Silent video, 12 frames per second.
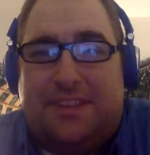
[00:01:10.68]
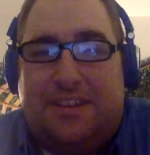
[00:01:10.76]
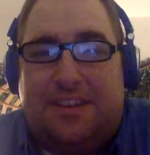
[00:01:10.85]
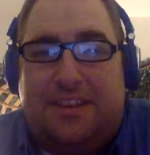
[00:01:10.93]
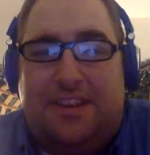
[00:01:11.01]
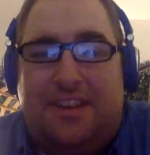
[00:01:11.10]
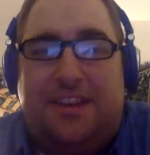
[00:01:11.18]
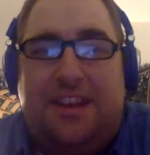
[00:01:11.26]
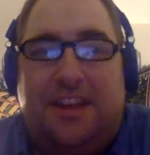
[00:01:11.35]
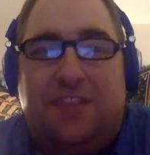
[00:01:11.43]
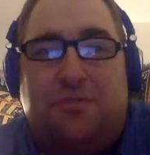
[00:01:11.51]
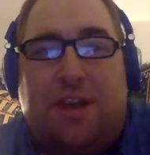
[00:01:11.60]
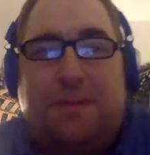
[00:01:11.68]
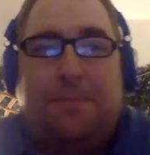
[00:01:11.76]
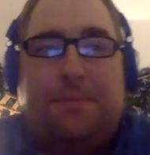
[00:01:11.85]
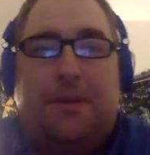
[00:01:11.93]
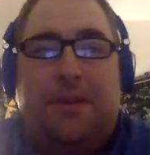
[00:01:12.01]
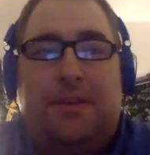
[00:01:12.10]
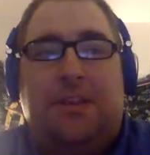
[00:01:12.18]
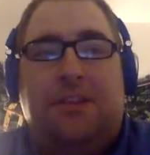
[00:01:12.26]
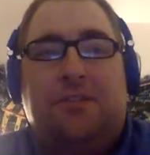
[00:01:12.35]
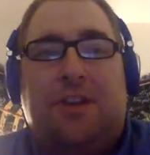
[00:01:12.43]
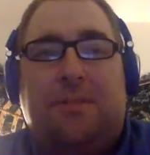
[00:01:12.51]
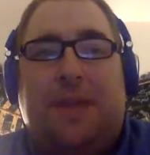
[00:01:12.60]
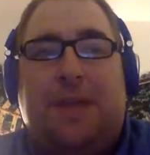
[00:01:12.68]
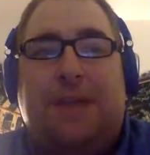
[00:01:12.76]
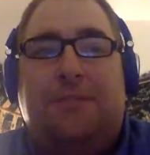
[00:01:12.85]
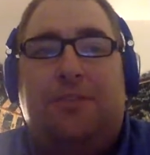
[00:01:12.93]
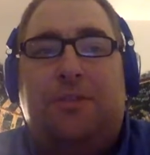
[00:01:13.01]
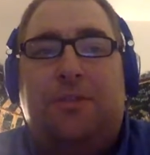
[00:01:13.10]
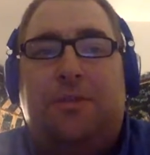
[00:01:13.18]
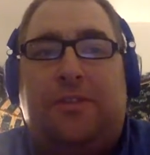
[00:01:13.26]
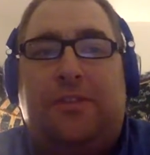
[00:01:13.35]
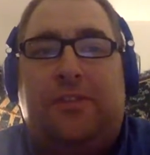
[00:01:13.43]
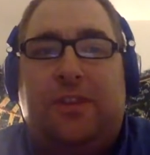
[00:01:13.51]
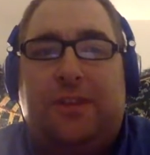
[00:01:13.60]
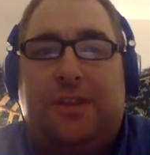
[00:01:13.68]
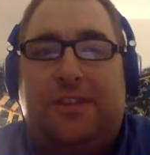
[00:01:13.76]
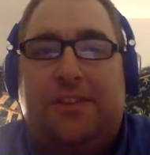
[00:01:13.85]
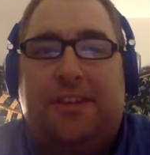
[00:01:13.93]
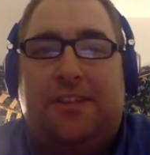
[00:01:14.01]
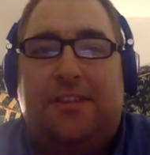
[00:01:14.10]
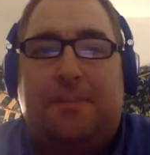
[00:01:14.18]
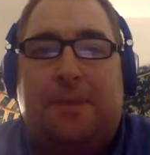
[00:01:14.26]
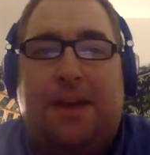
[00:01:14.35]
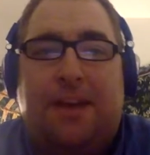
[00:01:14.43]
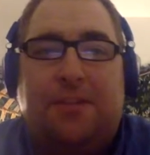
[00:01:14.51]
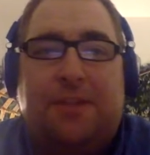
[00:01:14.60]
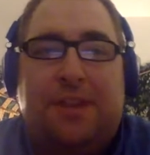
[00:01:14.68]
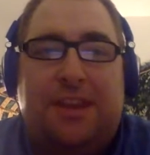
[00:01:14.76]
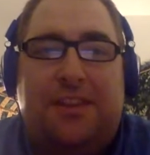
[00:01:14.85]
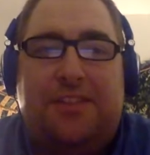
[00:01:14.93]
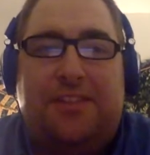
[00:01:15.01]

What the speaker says: And they dropped game 2 of the series against the Padres.